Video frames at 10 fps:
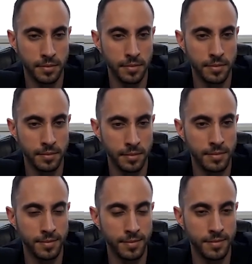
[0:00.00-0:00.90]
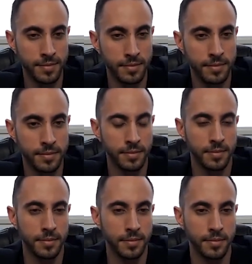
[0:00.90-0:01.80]

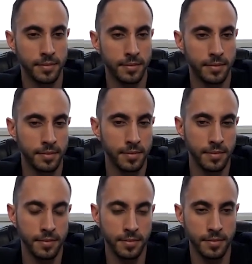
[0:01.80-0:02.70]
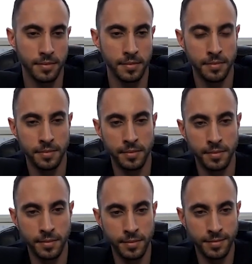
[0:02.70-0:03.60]

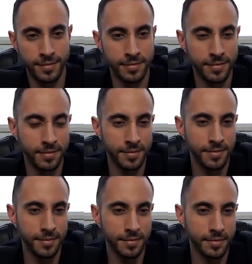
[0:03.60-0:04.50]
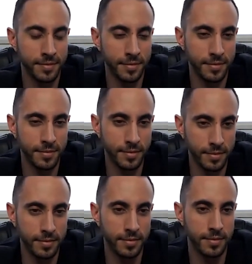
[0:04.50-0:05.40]

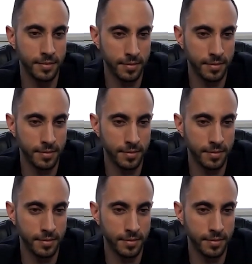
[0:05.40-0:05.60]
(silent)